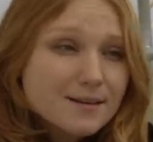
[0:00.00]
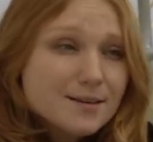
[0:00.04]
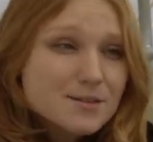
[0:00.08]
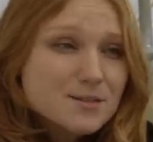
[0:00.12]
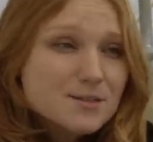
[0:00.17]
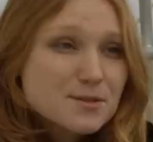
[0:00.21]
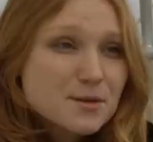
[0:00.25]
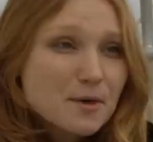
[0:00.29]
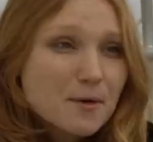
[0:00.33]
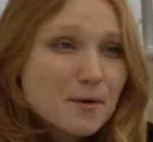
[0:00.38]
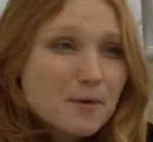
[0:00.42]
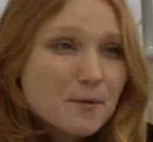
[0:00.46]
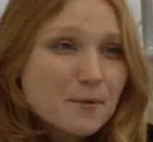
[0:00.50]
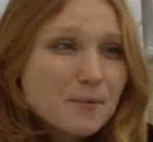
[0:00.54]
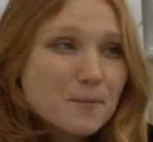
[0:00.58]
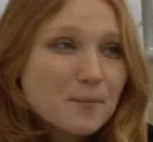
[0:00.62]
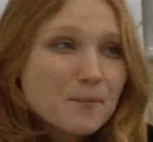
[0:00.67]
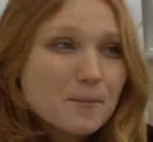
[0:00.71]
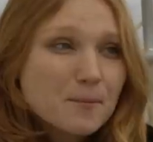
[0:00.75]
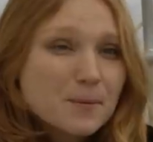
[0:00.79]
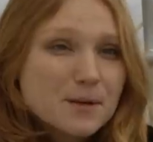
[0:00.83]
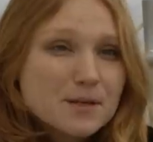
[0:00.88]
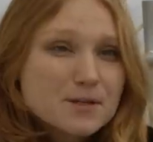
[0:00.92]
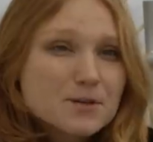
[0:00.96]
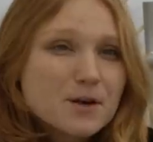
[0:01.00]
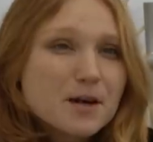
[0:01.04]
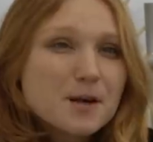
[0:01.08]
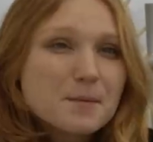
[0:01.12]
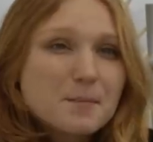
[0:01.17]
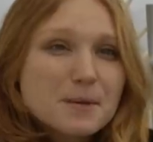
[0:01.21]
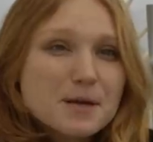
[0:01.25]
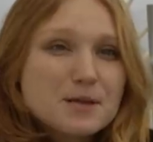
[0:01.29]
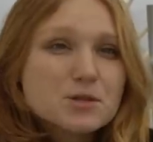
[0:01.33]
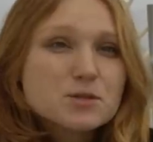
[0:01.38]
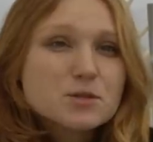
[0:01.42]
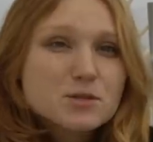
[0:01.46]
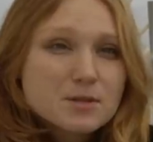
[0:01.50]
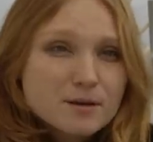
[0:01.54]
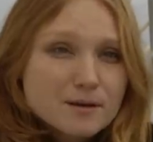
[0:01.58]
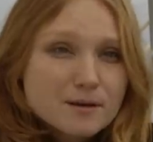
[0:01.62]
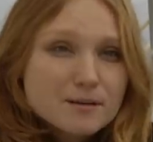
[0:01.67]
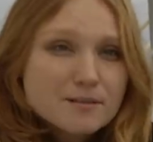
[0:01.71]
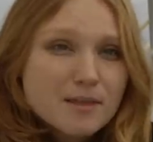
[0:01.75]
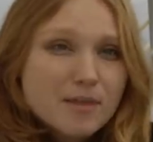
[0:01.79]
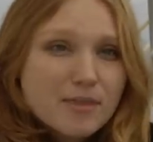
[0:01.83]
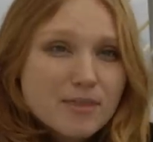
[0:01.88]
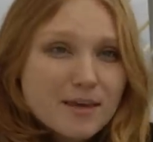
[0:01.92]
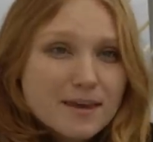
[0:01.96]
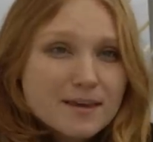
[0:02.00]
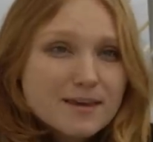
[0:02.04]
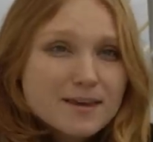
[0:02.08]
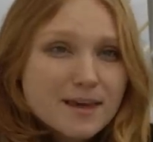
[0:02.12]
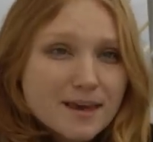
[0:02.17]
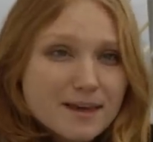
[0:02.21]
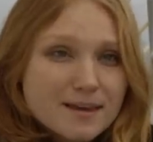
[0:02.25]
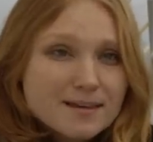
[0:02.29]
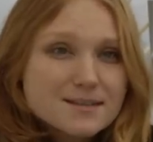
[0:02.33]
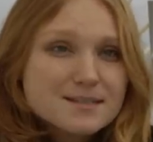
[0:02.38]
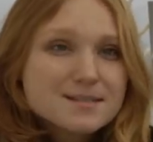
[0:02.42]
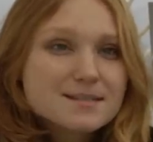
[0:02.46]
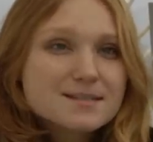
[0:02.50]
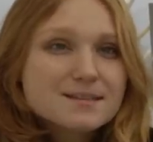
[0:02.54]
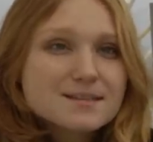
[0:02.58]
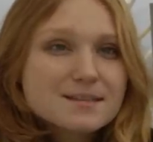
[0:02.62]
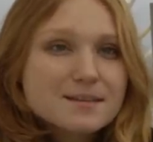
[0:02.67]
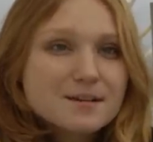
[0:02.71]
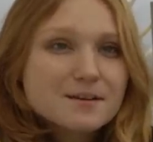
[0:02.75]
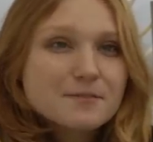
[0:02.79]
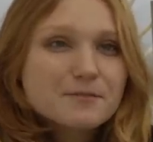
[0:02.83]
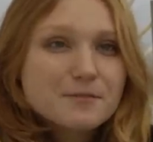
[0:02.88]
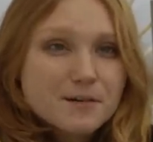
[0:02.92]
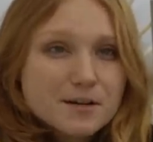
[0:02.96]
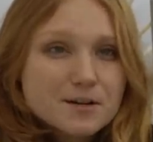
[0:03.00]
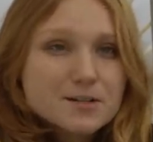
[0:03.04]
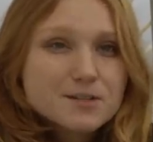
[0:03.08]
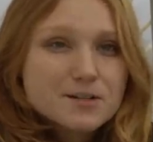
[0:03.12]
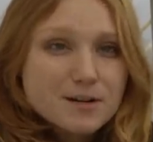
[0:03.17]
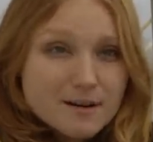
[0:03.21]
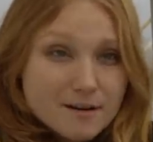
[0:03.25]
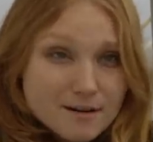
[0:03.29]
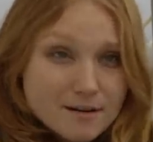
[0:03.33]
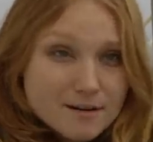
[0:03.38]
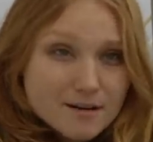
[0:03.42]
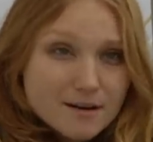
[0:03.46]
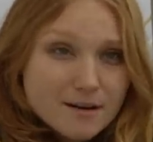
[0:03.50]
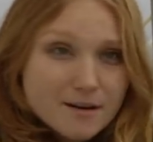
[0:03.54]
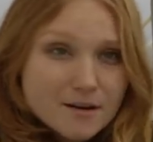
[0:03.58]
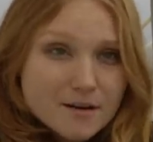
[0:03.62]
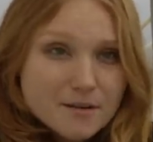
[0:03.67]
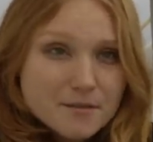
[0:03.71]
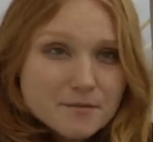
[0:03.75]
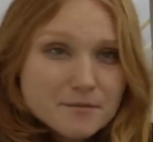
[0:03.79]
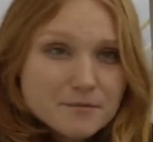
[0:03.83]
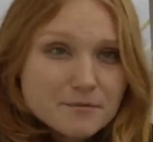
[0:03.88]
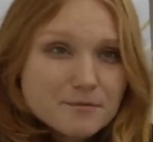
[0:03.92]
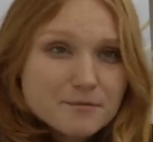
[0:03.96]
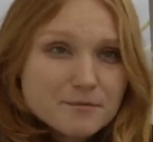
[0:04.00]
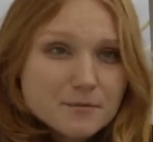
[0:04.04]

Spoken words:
So we try to make sure that they get their fair share of